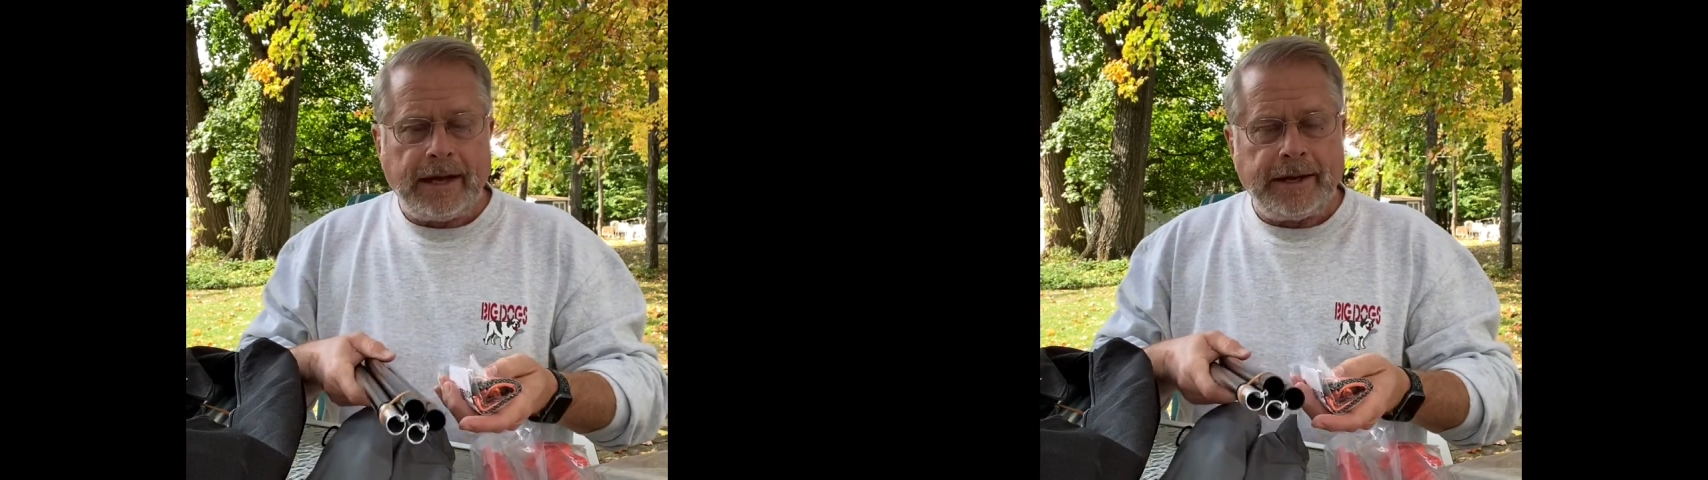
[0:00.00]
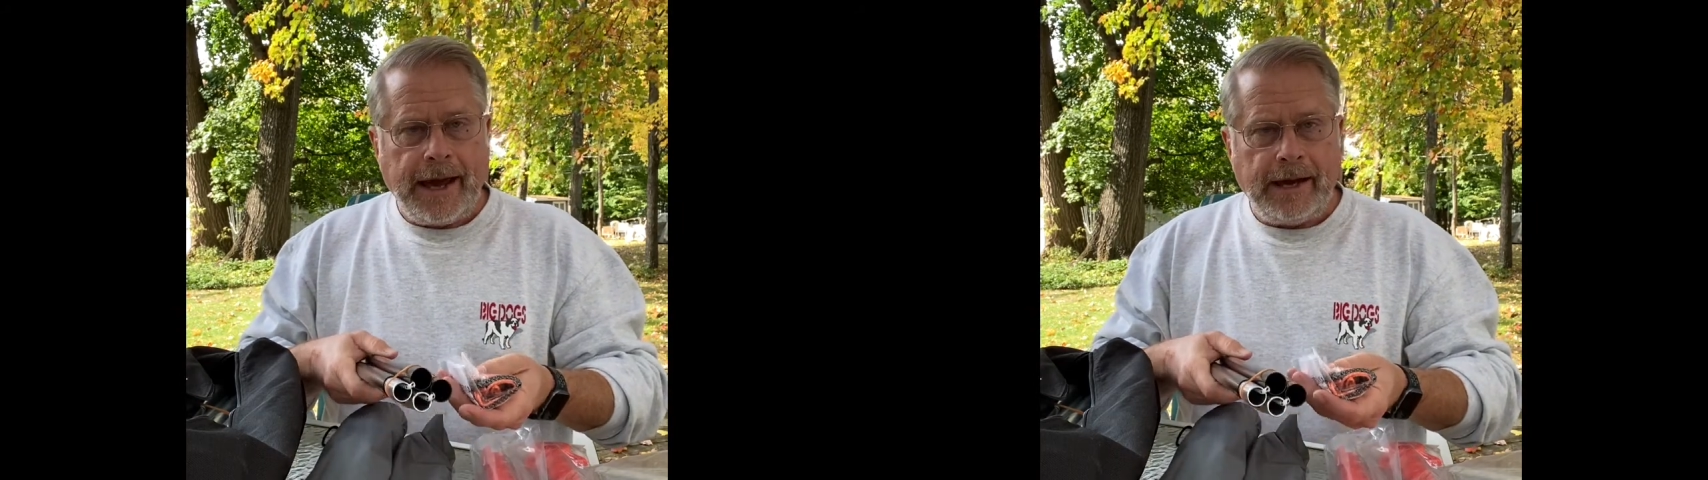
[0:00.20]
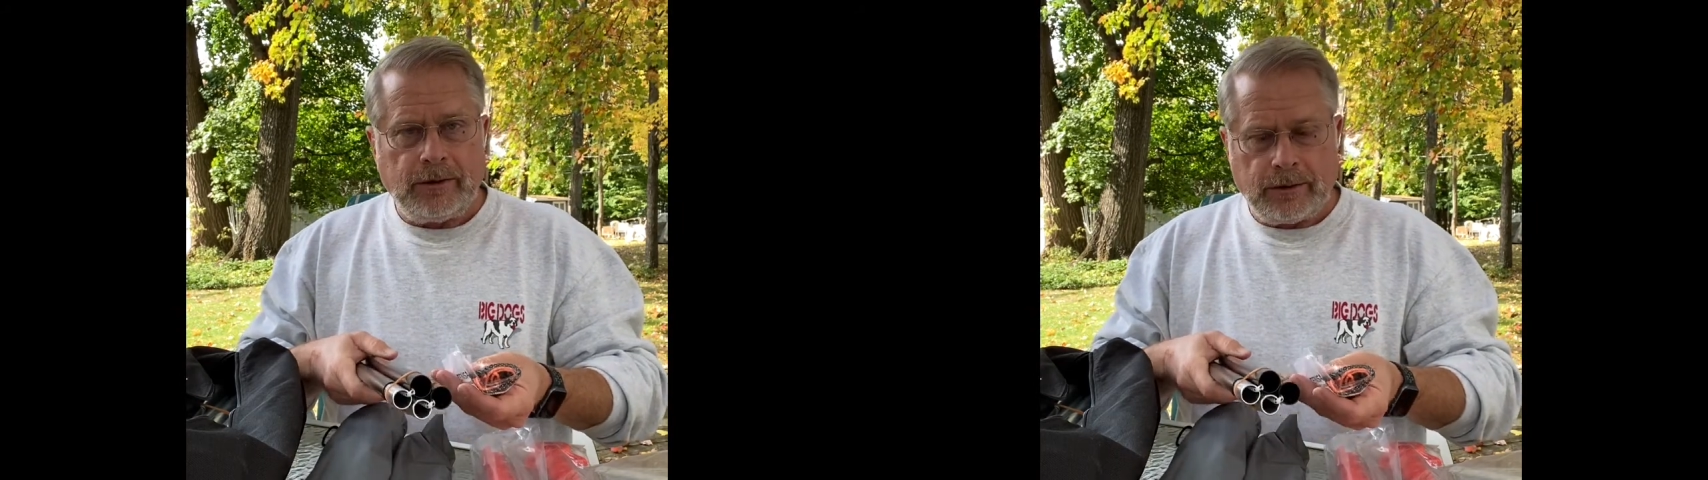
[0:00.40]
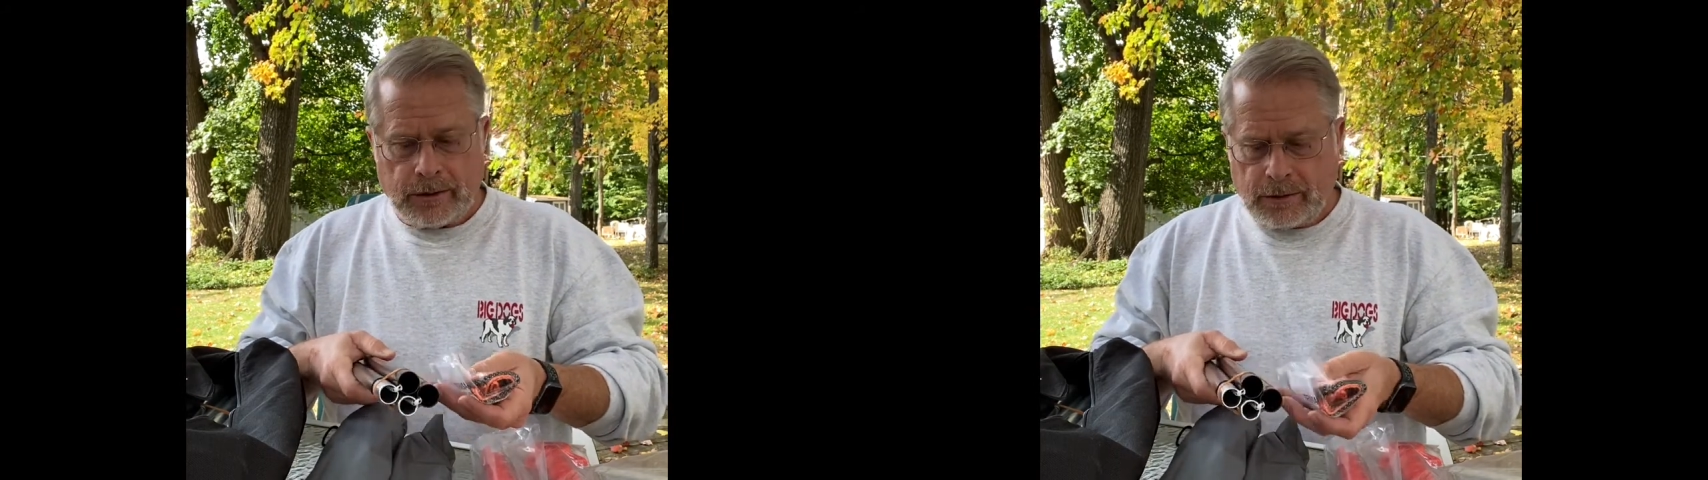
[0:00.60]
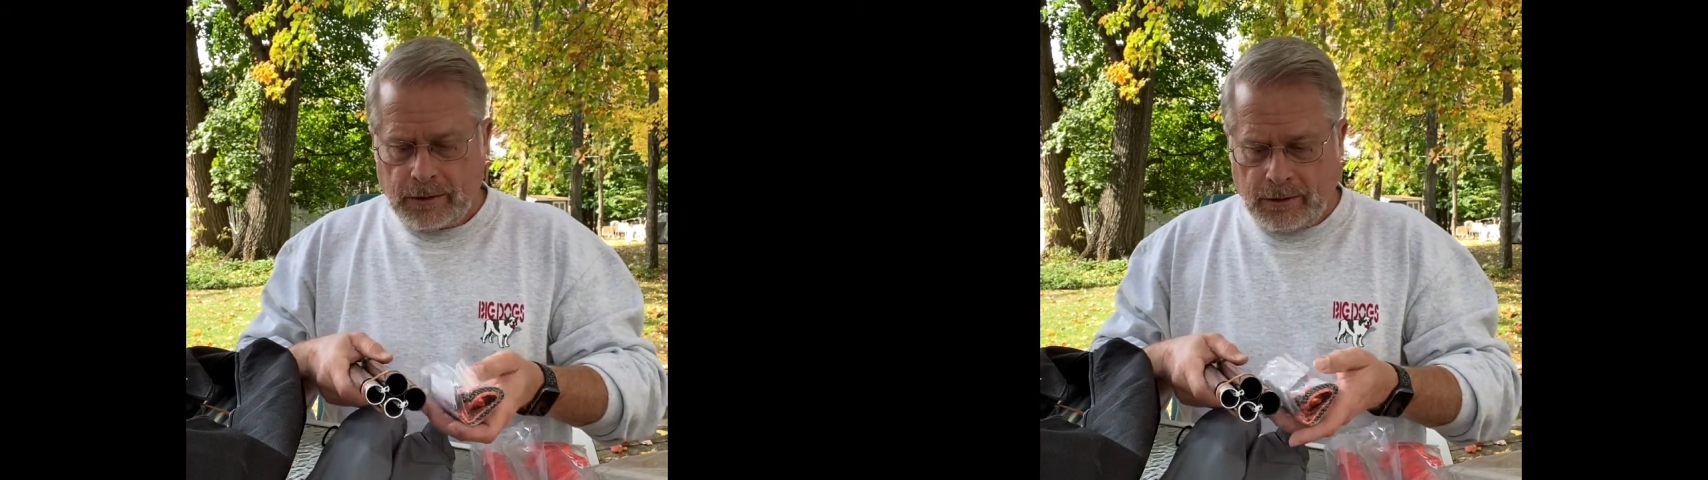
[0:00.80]
down
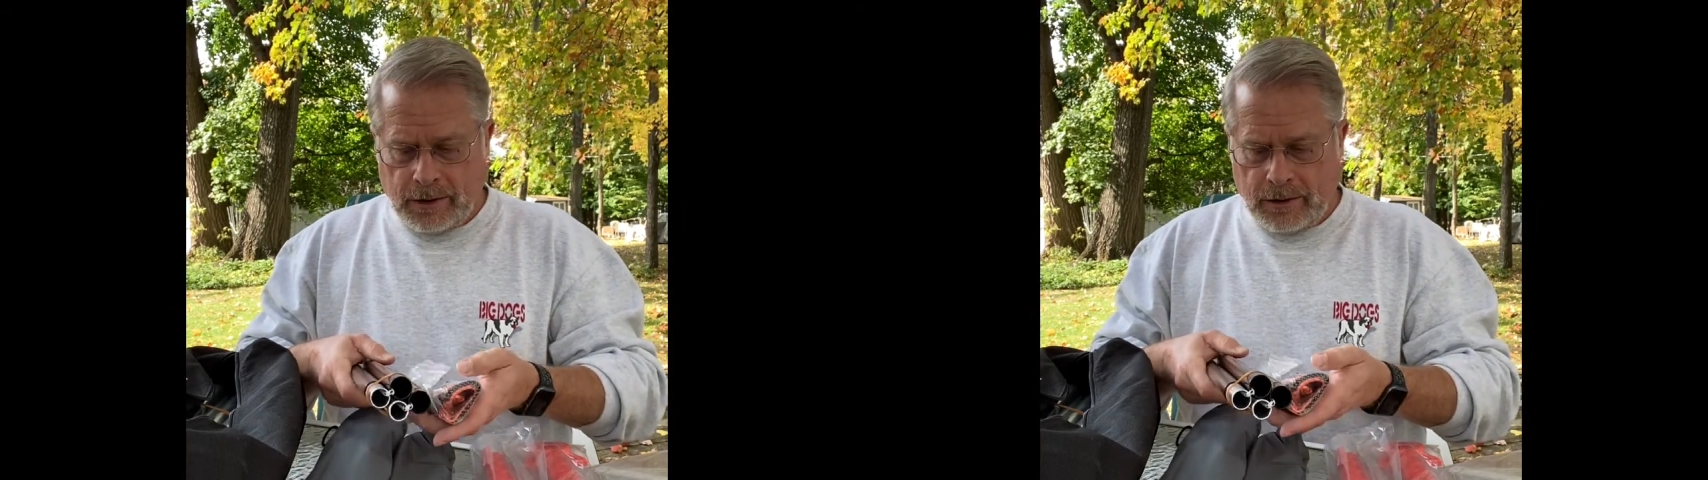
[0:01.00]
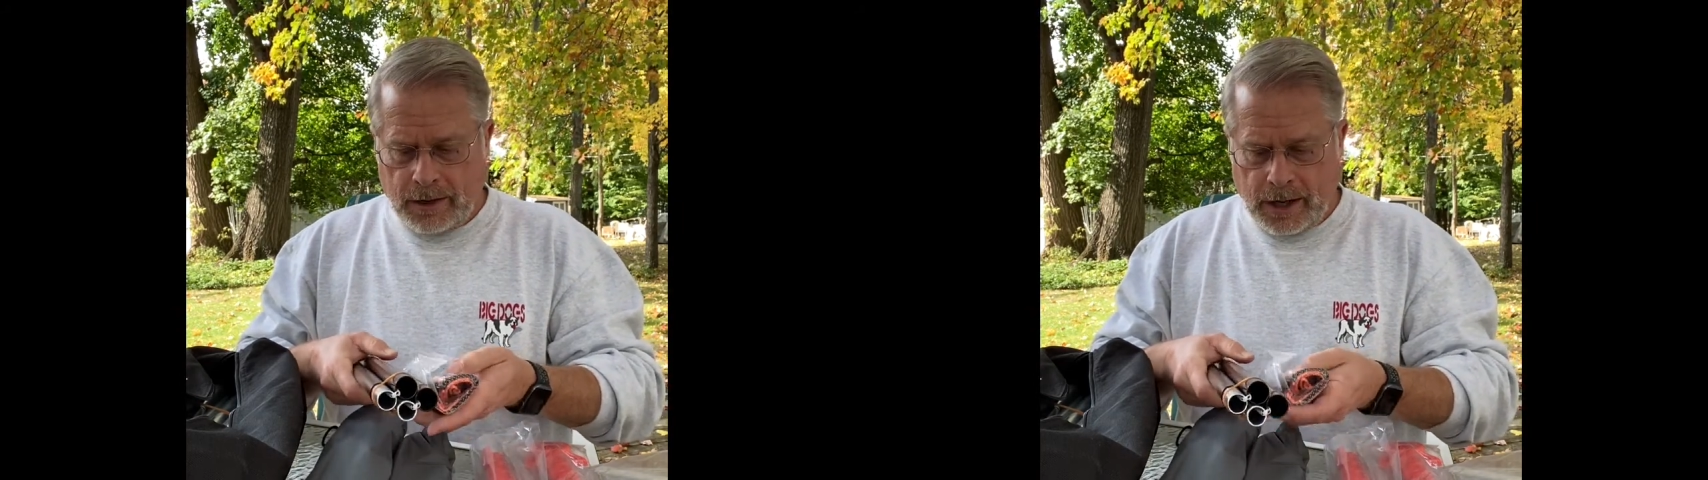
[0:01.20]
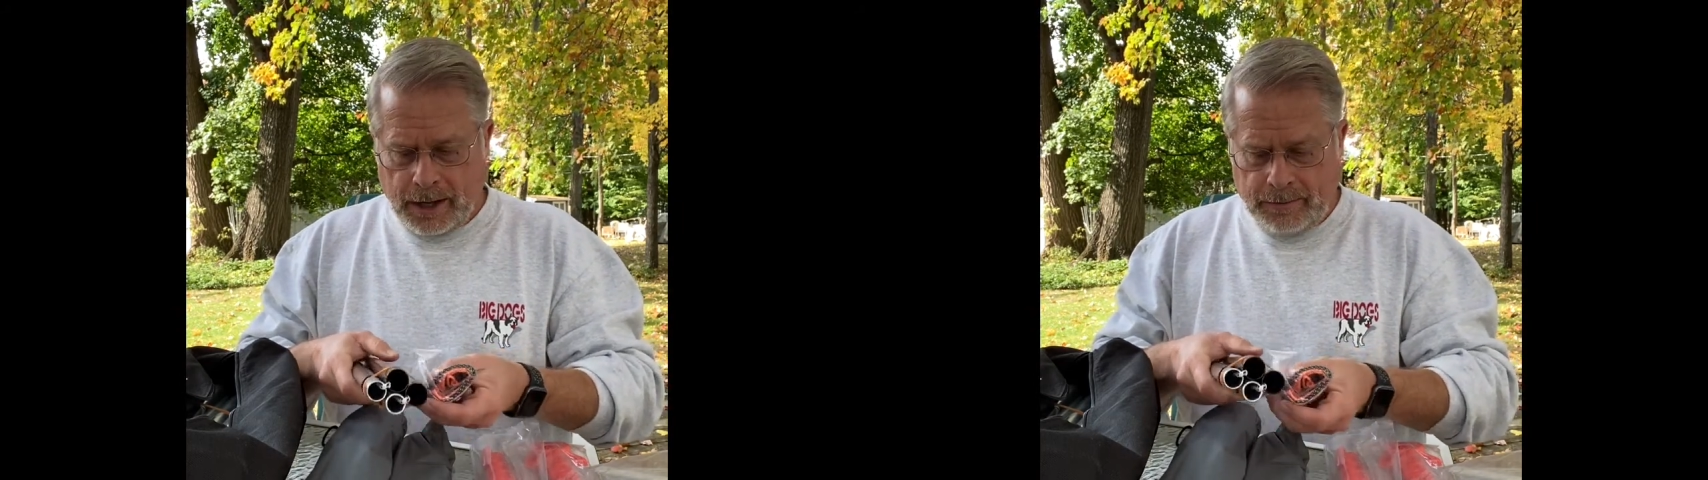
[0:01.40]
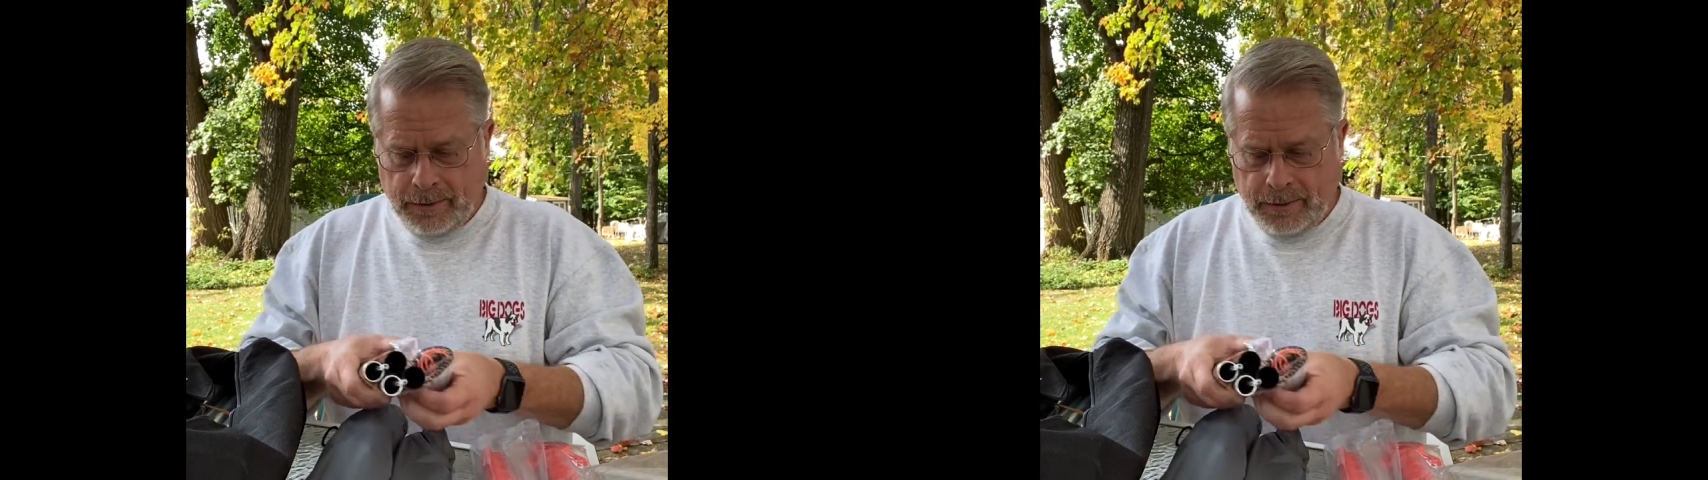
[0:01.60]
or